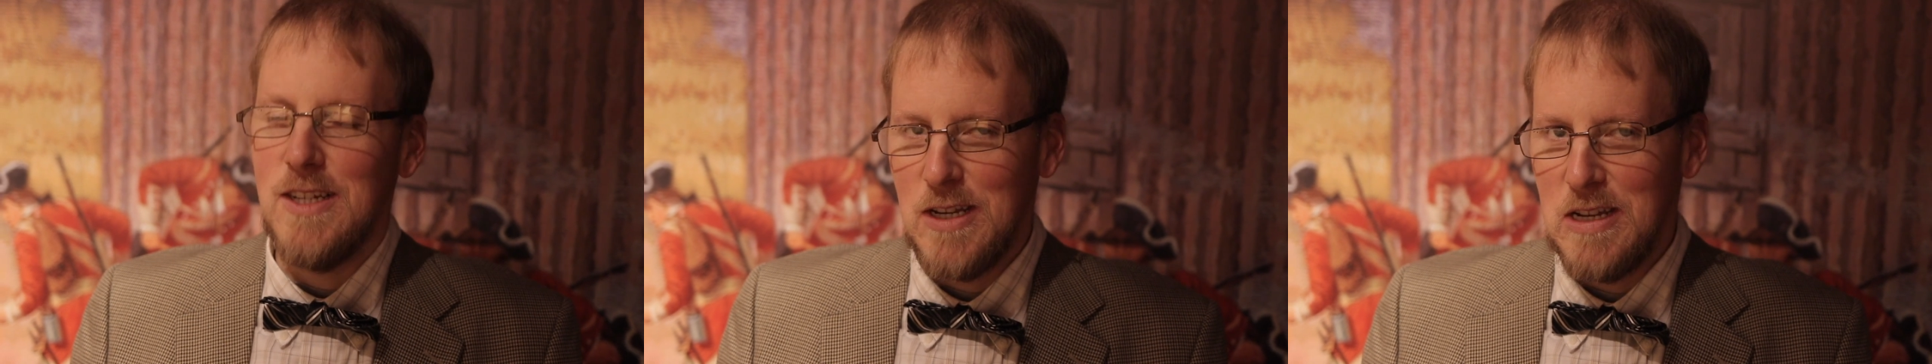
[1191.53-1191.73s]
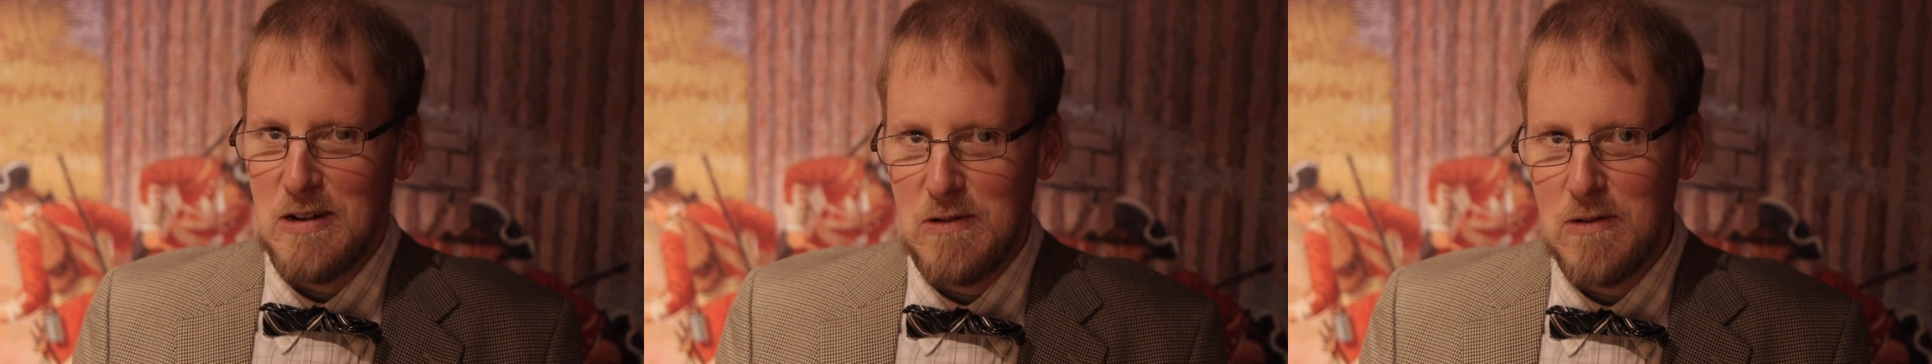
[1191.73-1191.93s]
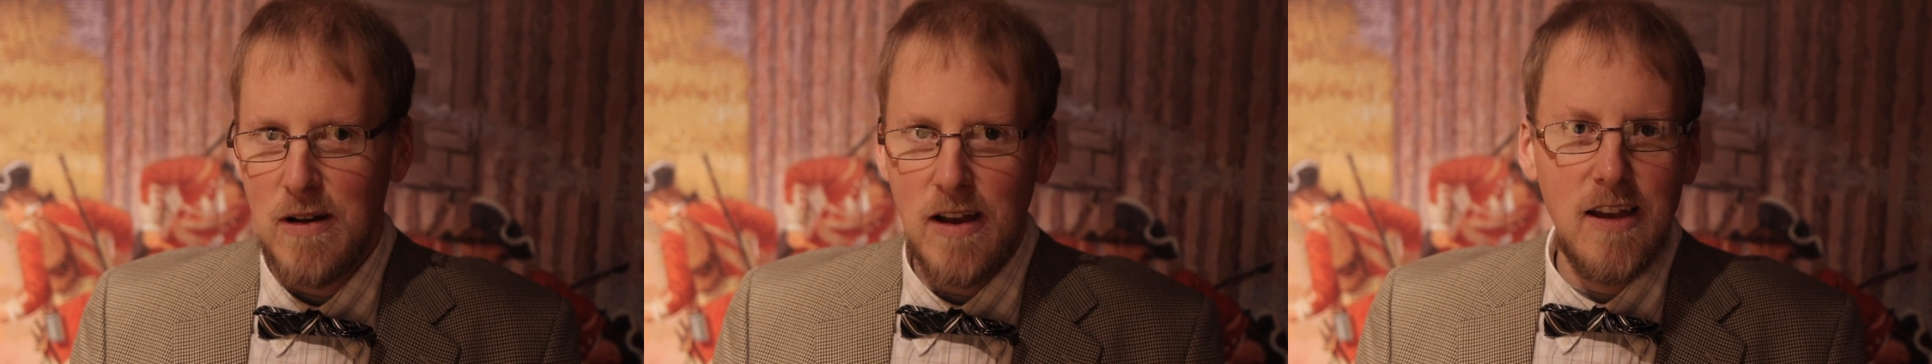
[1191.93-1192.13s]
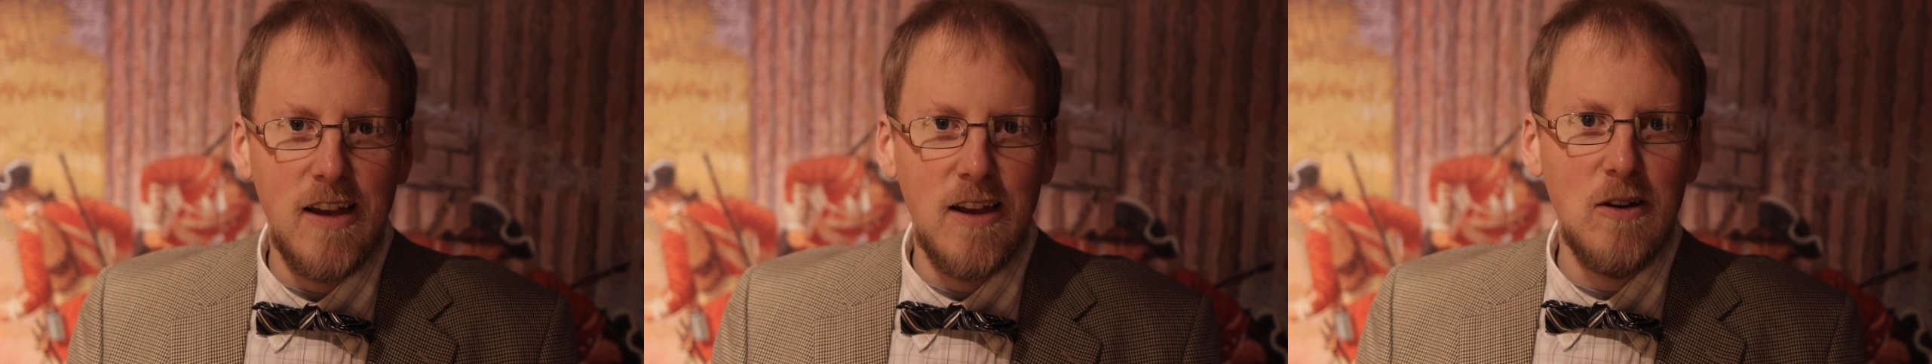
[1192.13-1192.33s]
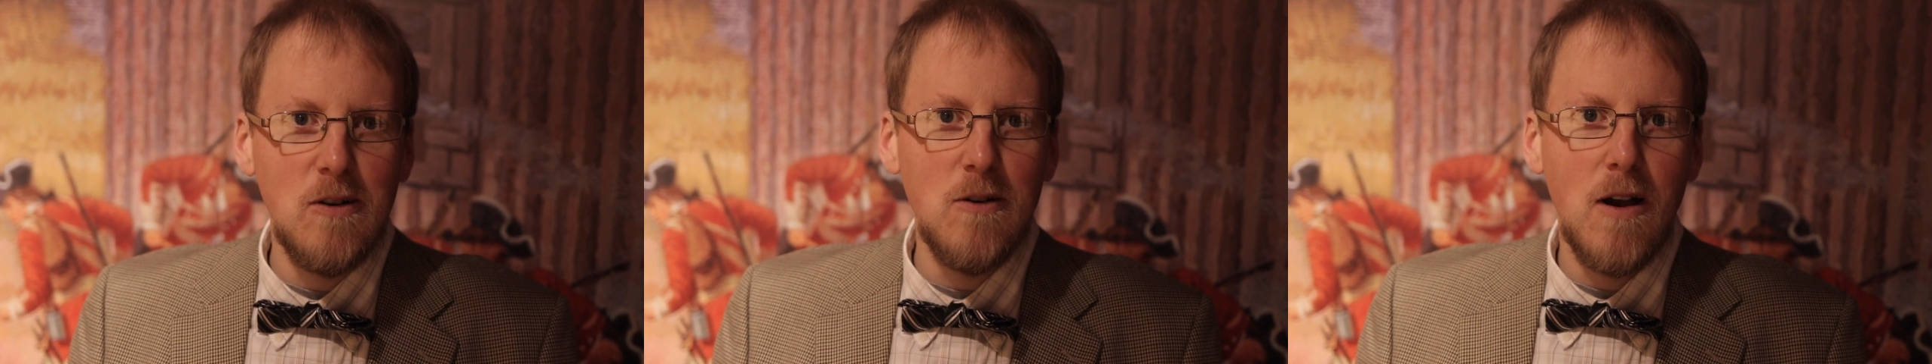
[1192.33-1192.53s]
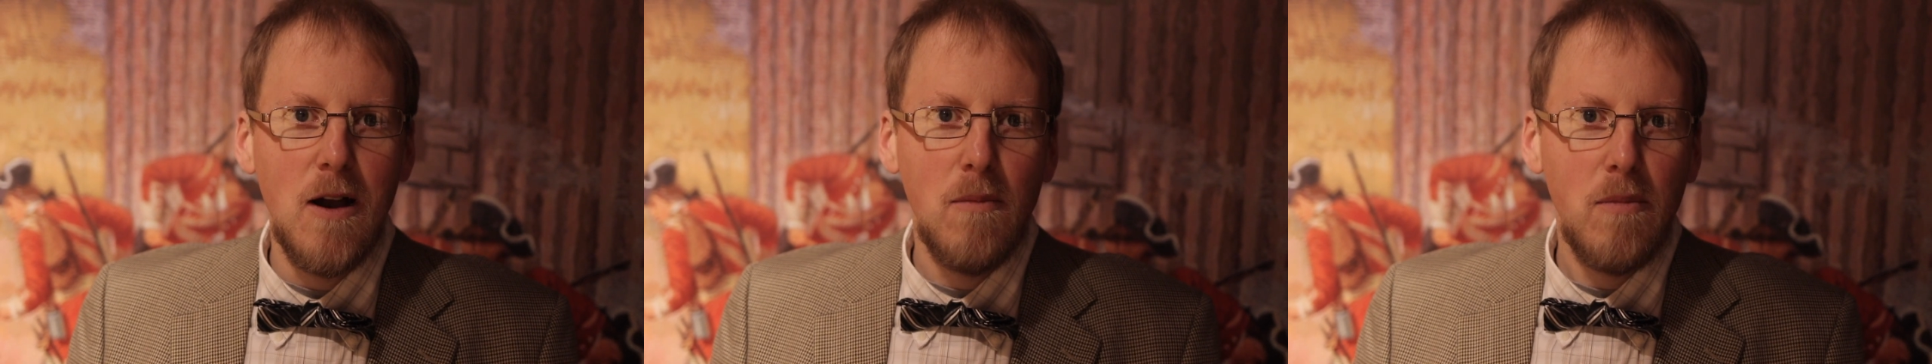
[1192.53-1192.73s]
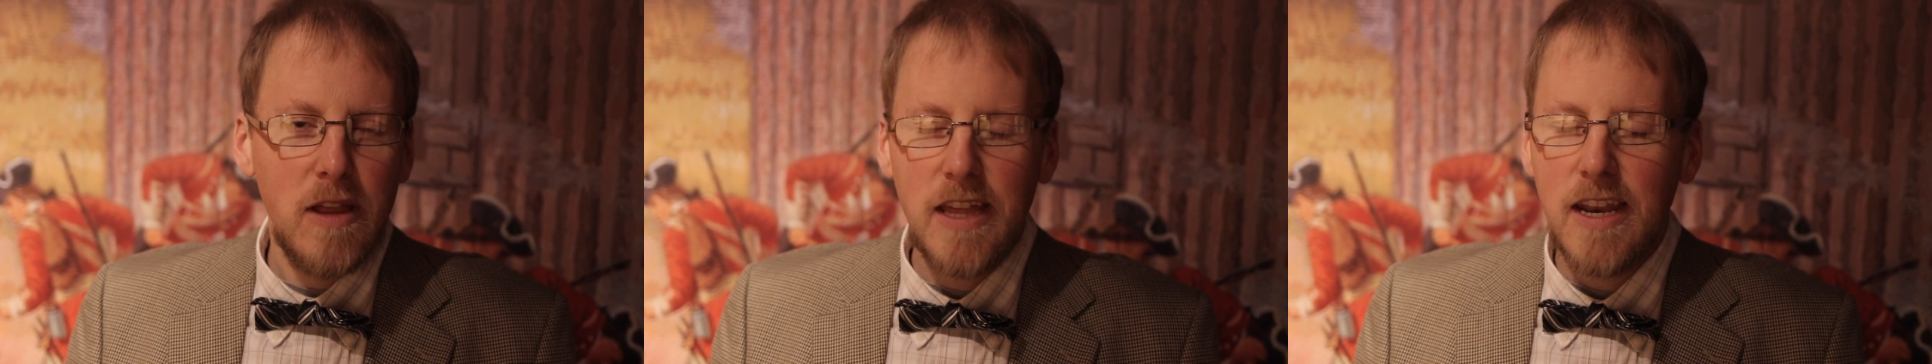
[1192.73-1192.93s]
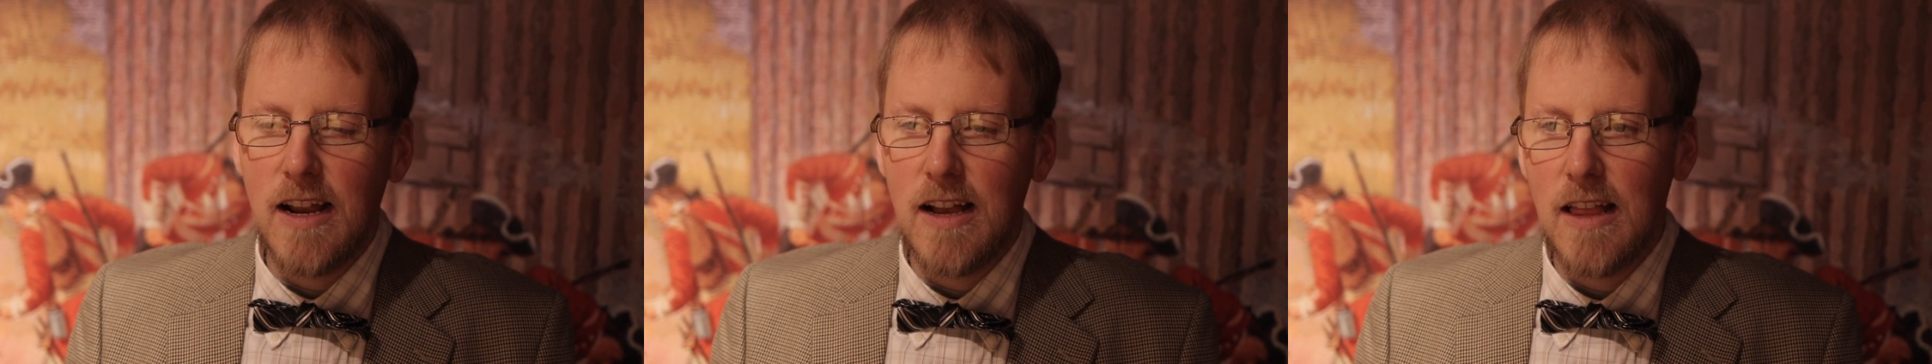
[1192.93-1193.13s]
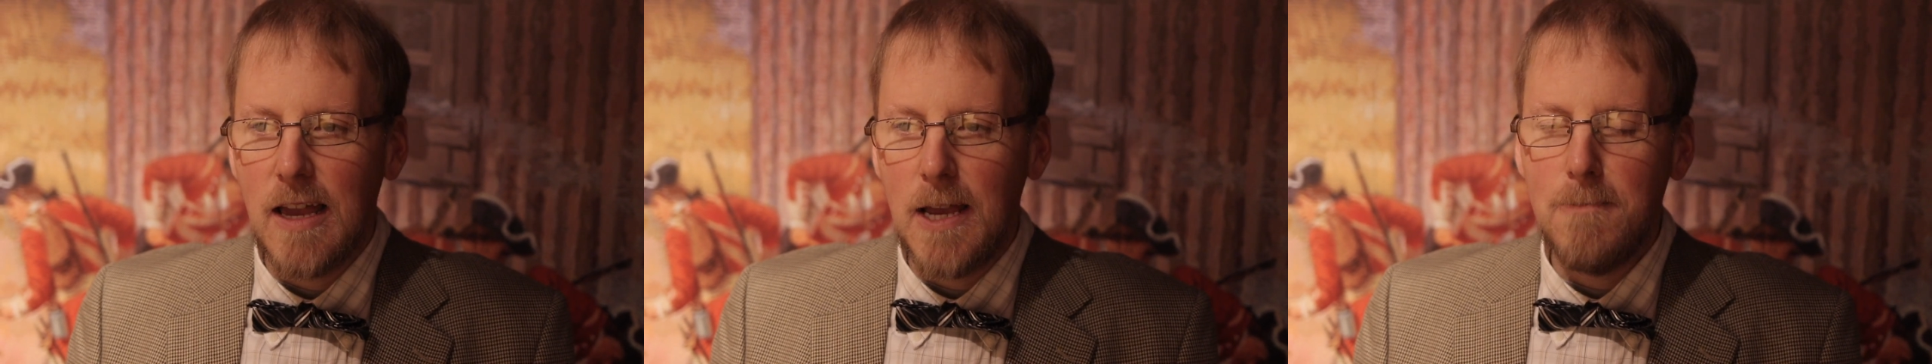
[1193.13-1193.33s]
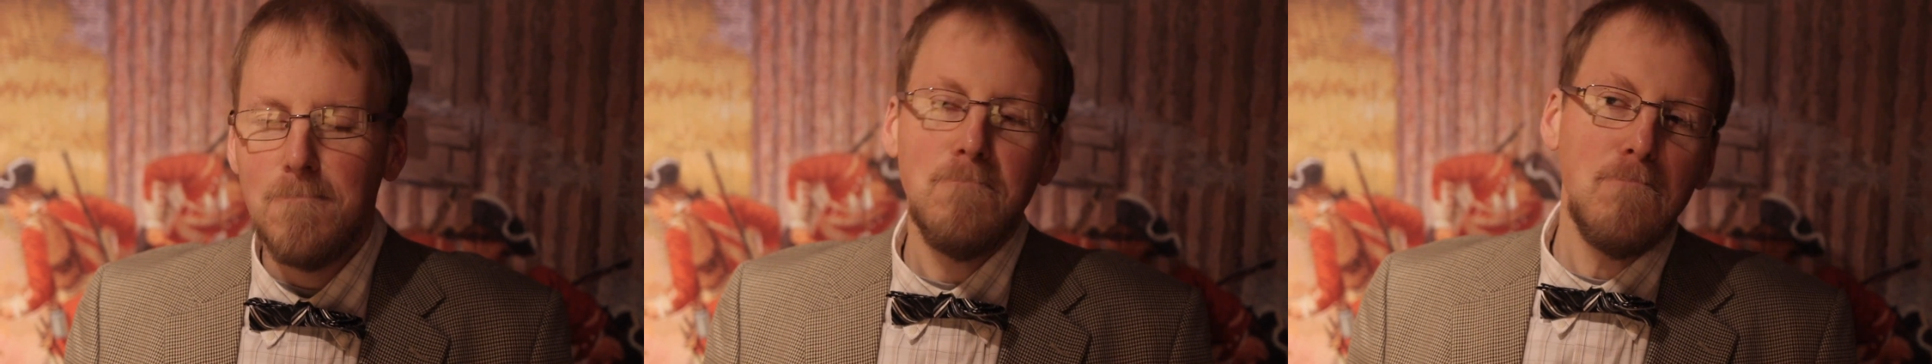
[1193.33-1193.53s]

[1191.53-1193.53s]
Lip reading: do politically.